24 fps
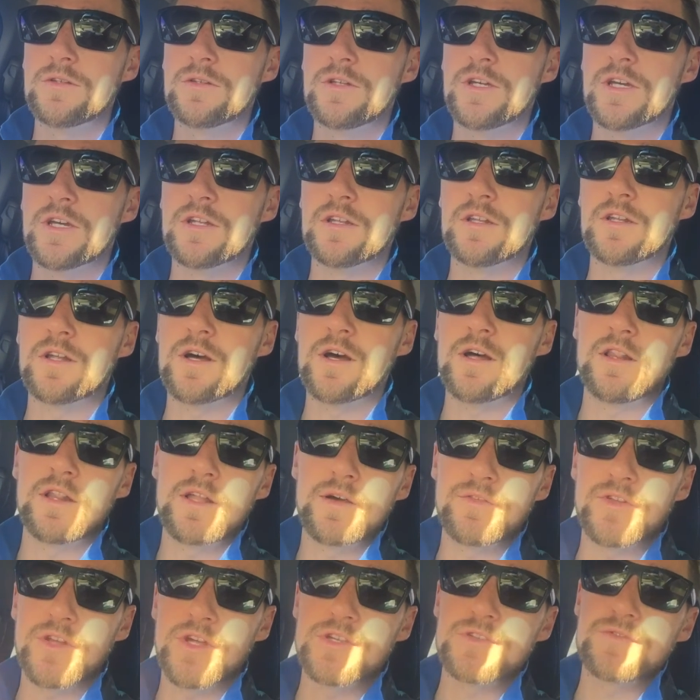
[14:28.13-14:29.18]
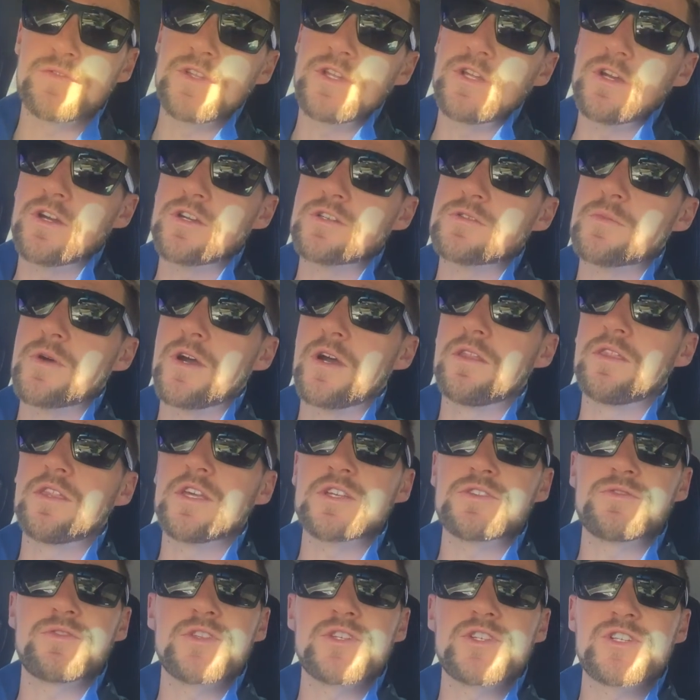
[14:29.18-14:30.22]
those videos, mate.
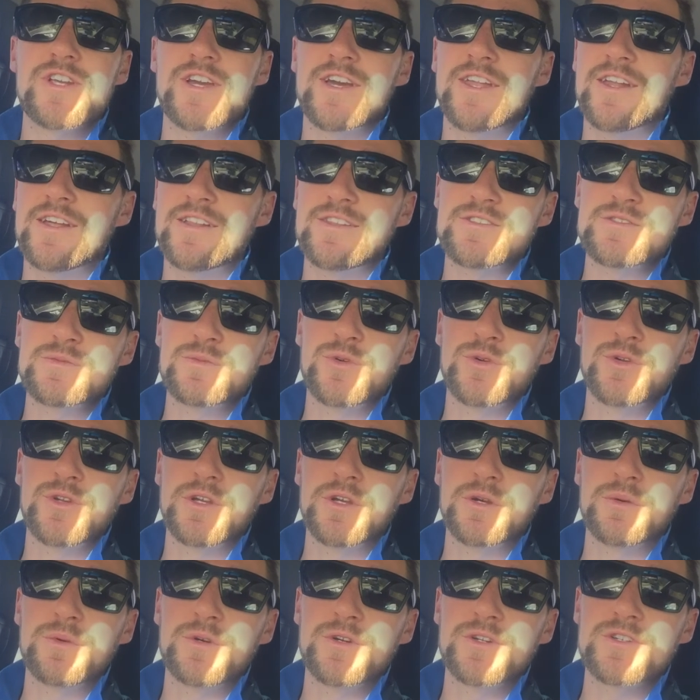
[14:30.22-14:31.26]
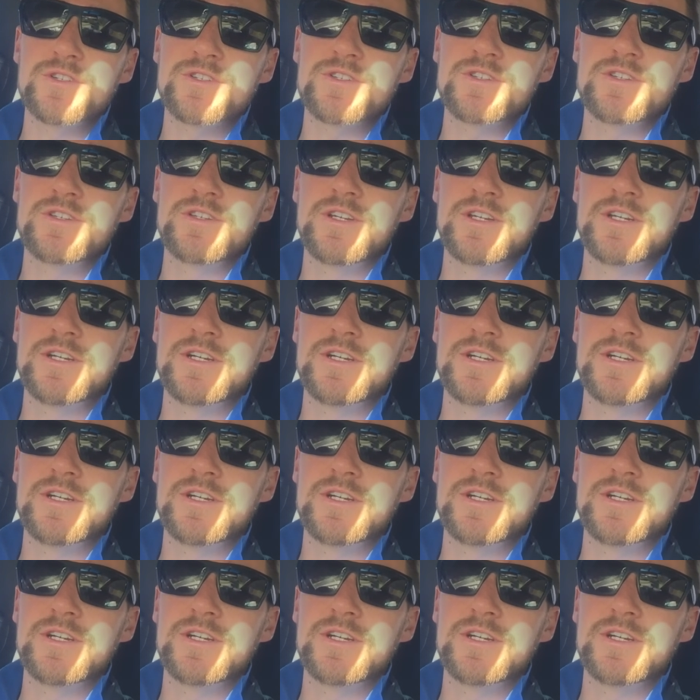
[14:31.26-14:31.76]
Thanks for the shout out this morning. I watched,